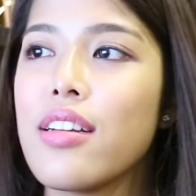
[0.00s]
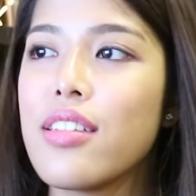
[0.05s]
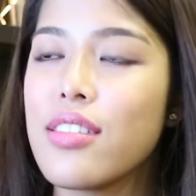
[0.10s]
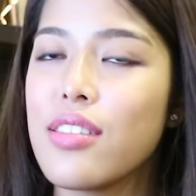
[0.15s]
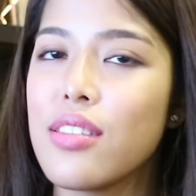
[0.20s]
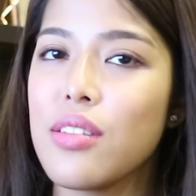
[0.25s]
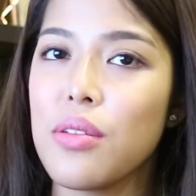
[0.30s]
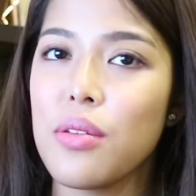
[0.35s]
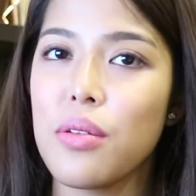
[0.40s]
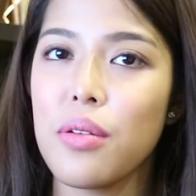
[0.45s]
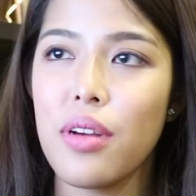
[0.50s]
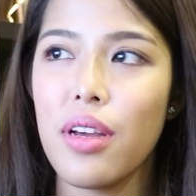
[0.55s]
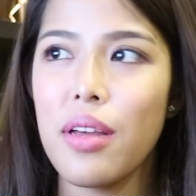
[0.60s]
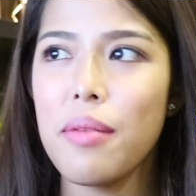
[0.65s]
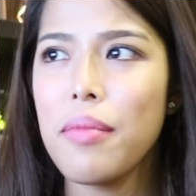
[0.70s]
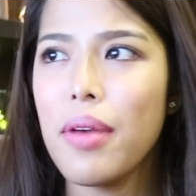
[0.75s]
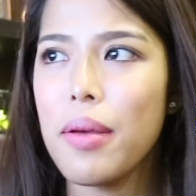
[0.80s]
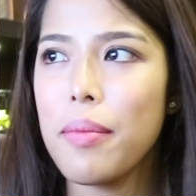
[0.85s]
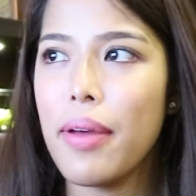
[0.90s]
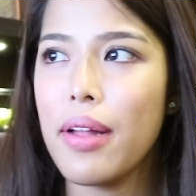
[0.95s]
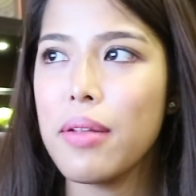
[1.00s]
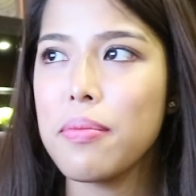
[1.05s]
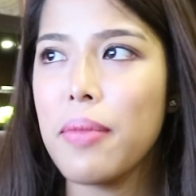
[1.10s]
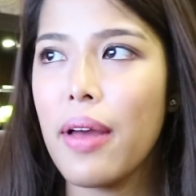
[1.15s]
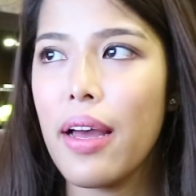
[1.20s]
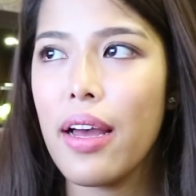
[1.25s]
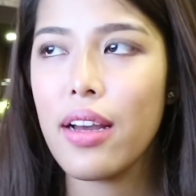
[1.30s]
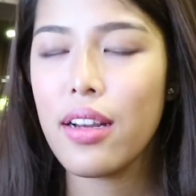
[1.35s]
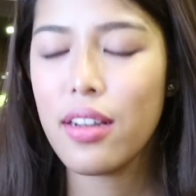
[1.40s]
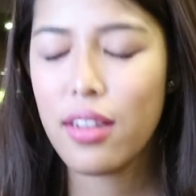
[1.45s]
So in my belt
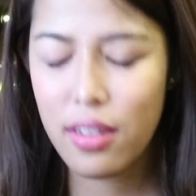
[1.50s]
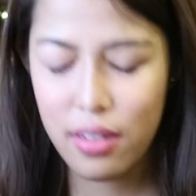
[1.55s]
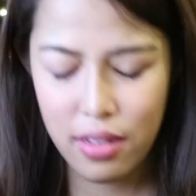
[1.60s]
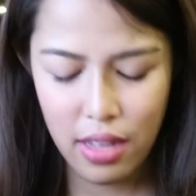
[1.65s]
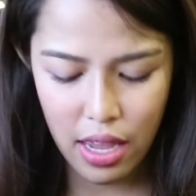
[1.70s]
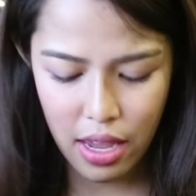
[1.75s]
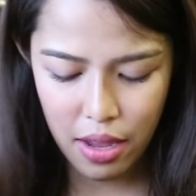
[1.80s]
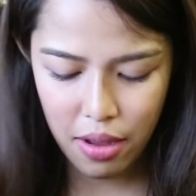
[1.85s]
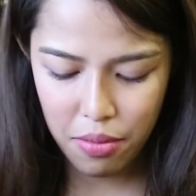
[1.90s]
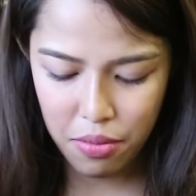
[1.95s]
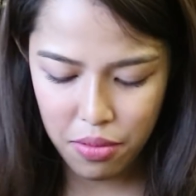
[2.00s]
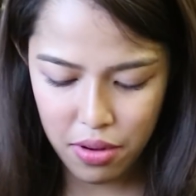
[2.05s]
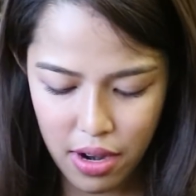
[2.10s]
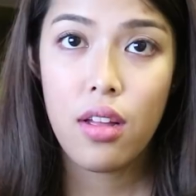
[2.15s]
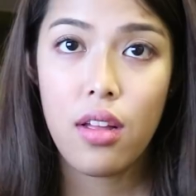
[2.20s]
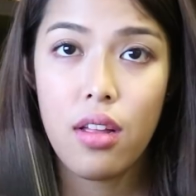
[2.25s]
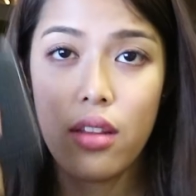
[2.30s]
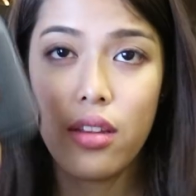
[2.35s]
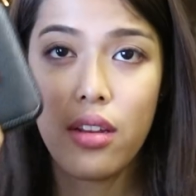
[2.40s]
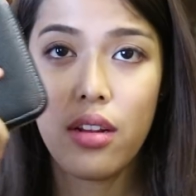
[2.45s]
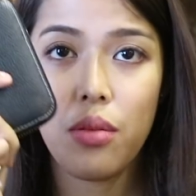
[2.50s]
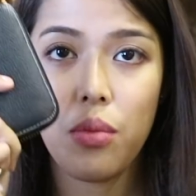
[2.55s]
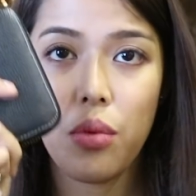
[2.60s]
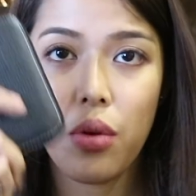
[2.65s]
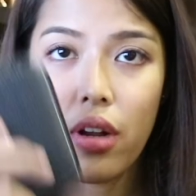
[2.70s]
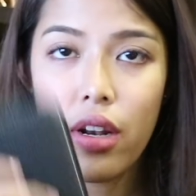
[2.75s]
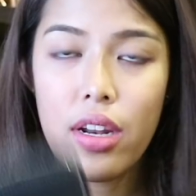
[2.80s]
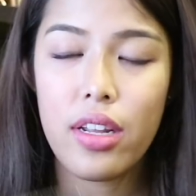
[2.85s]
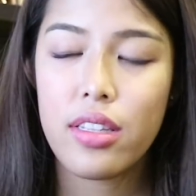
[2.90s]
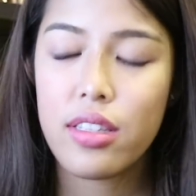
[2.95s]
bag, I have a little
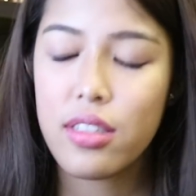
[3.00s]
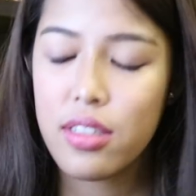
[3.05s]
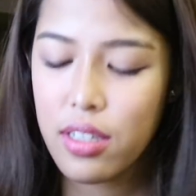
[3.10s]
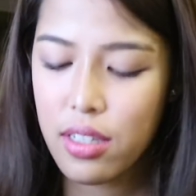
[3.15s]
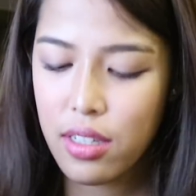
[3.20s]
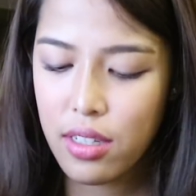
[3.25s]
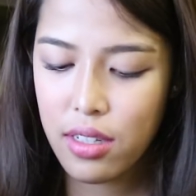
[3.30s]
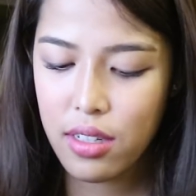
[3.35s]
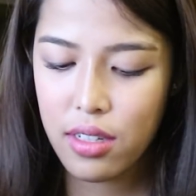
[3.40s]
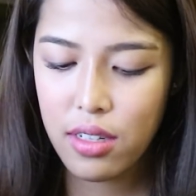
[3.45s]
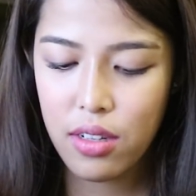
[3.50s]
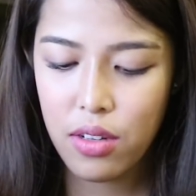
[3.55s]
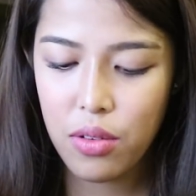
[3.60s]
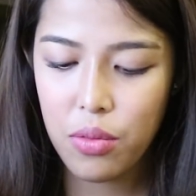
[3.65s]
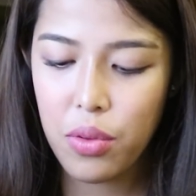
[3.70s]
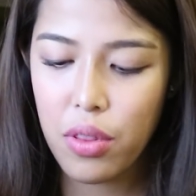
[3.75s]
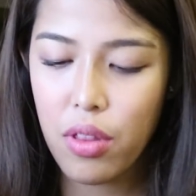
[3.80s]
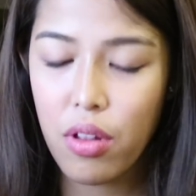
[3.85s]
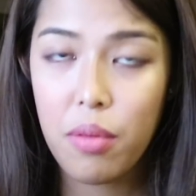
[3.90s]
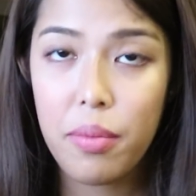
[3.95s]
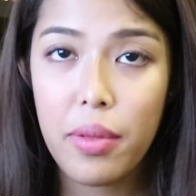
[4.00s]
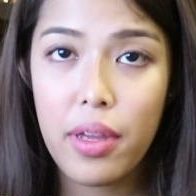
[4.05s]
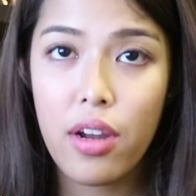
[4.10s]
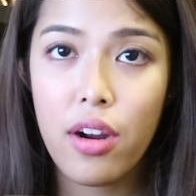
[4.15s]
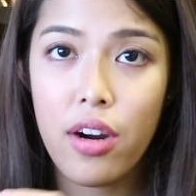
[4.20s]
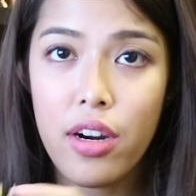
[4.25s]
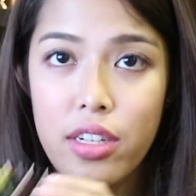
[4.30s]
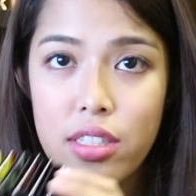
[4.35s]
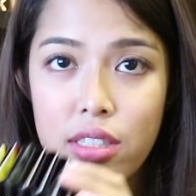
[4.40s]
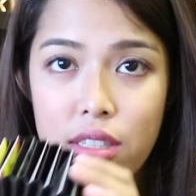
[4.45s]
wallet with all my
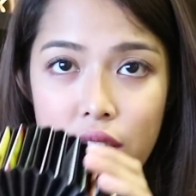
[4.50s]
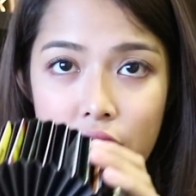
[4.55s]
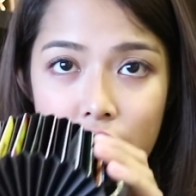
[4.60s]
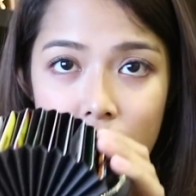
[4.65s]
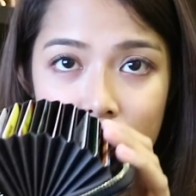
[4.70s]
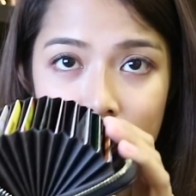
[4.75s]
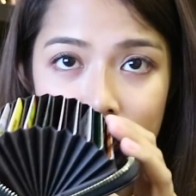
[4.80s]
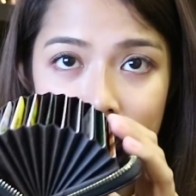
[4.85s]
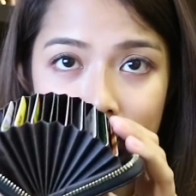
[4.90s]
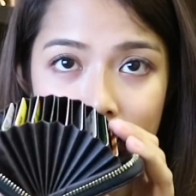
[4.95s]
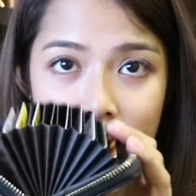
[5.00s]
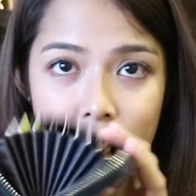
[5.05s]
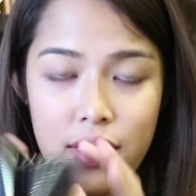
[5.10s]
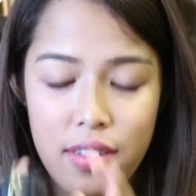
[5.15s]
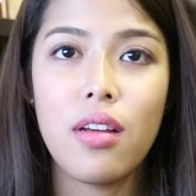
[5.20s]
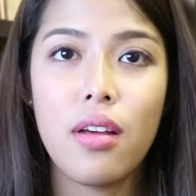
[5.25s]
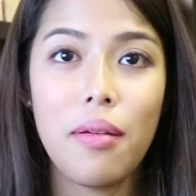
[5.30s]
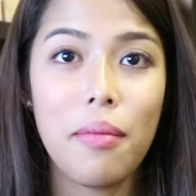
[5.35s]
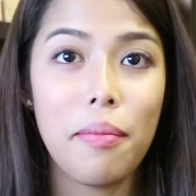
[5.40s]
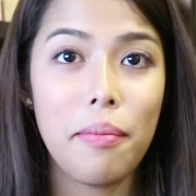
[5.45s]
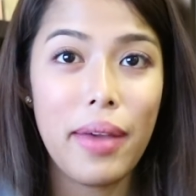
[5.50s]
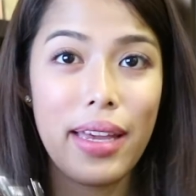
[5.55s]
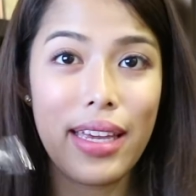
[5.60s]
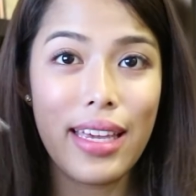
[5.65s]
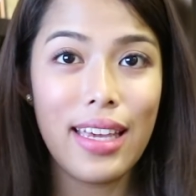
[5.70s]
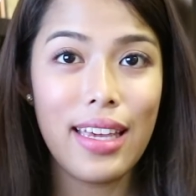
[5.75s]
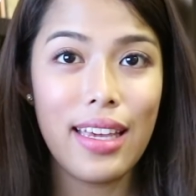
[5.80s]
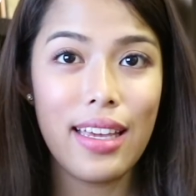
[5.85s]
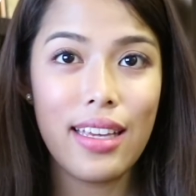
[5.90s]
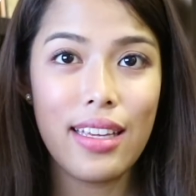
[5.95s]
cards in it, my
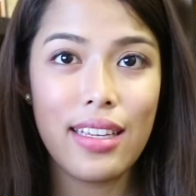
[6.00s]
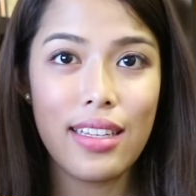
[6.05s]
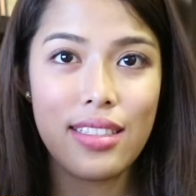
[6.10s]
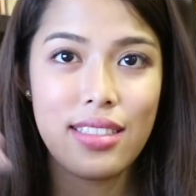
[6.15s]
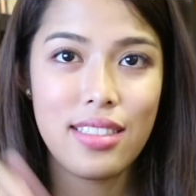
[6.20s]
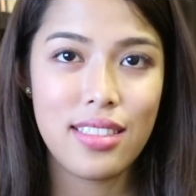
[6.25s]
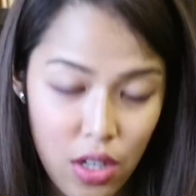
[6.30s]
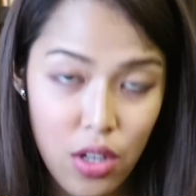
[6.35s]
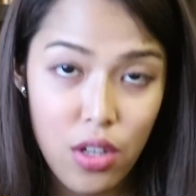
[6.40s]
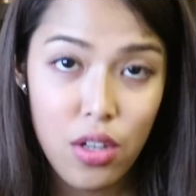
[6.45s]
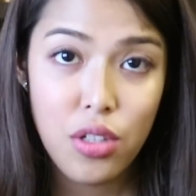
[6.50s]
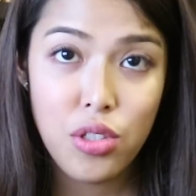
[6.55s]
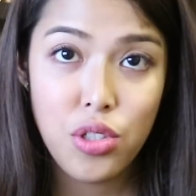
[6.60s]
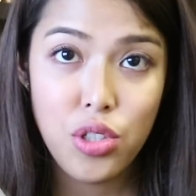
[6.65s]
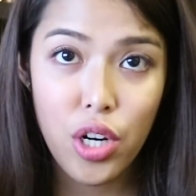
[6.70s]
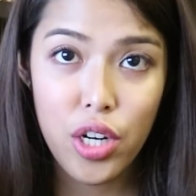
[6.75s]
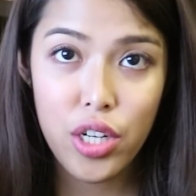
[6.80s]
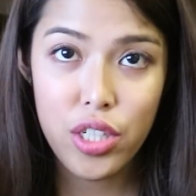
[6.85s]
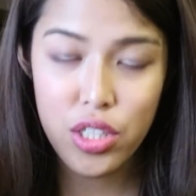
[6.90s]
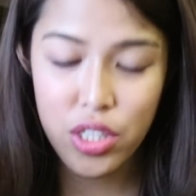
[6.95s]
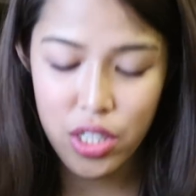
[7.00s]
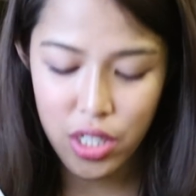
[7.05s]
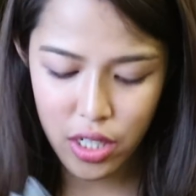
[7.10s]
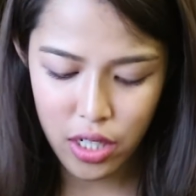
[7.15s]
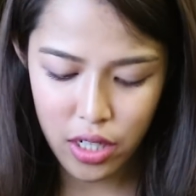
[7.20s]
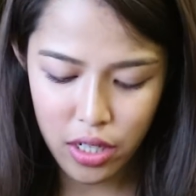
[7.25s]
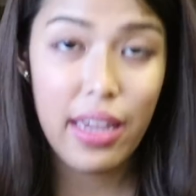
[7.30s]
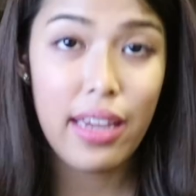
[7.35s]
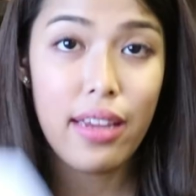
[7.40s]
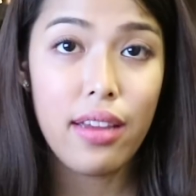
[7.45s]
keys,
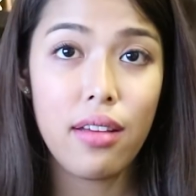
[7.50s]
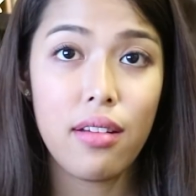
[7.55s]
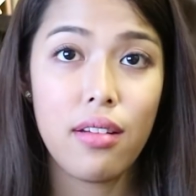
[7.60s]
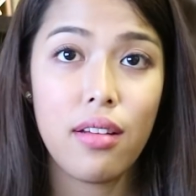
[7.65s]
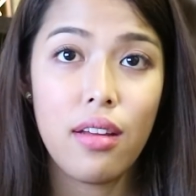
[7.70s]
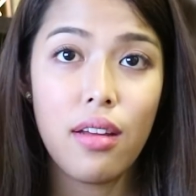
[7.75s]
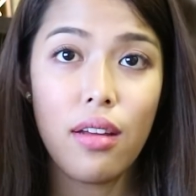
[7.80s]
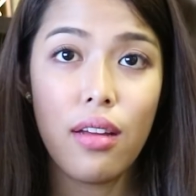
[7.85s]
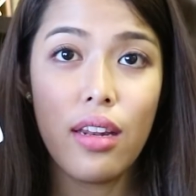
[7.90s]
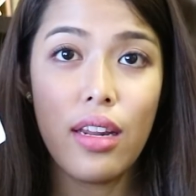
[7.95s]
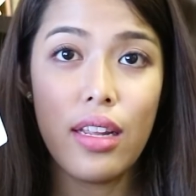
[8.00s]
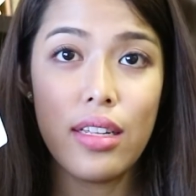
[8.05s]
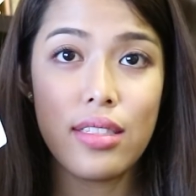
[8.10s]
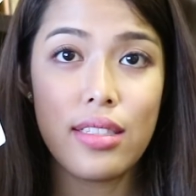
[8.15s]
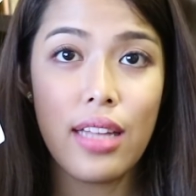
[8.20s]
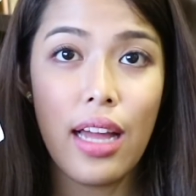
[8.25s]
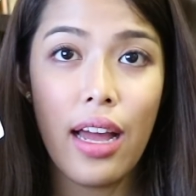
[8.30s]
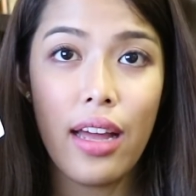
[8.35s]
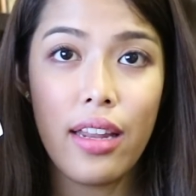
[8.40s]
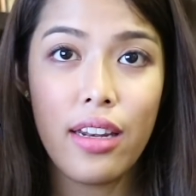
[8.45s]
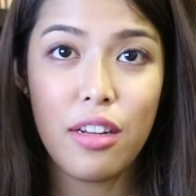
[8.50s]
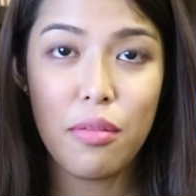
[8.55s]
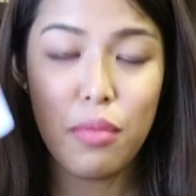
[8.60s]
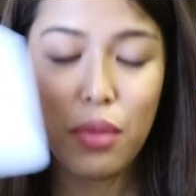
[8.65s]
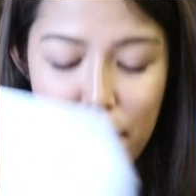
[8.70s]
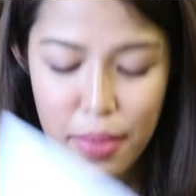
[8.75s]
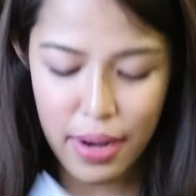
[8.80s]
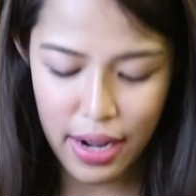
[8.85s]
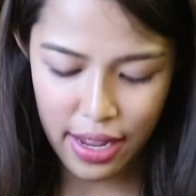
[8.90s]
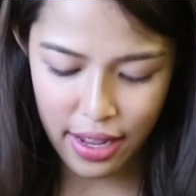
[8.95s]
charger, my listahan ng
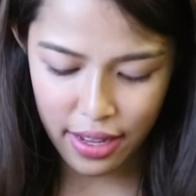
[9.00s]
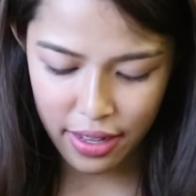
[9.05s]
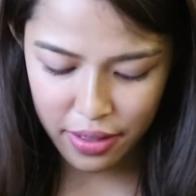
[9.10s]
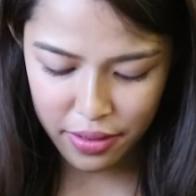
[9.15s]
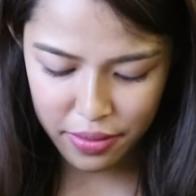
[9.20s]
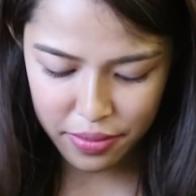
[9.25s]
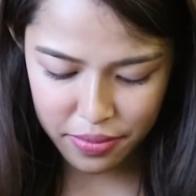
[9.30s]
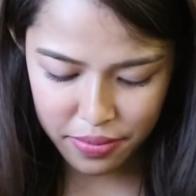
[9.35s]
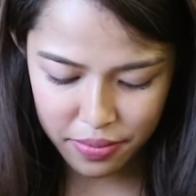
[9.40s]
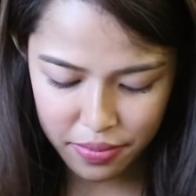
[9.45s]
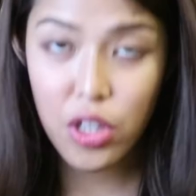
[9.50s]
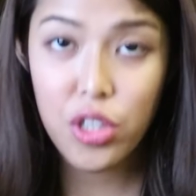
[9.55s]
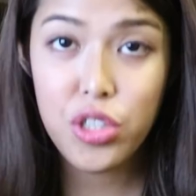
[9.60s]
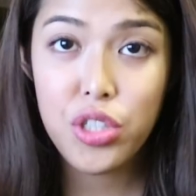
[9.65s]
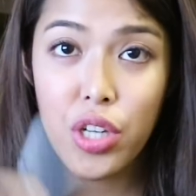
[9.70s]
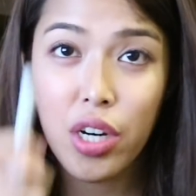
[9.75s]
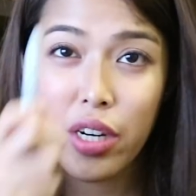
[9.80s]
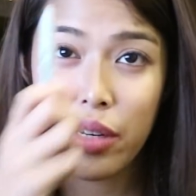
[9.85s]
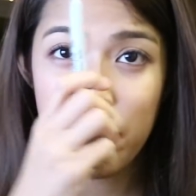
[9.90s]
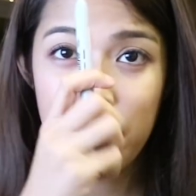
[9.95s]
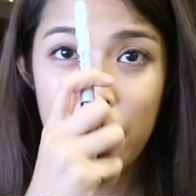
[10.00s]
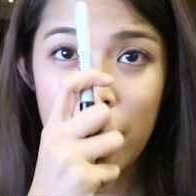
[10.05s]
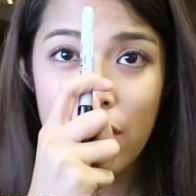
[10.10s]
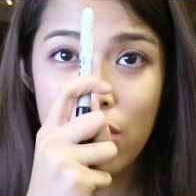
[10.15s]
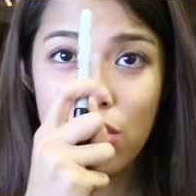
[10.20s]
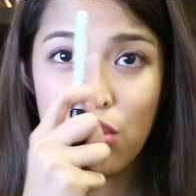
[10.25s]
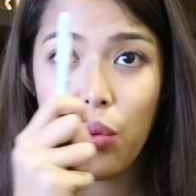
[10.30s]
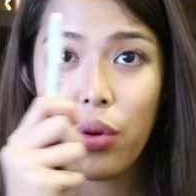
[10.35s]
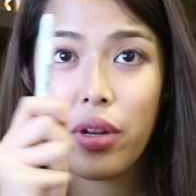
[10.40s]
bibilhin, a Sharpie, so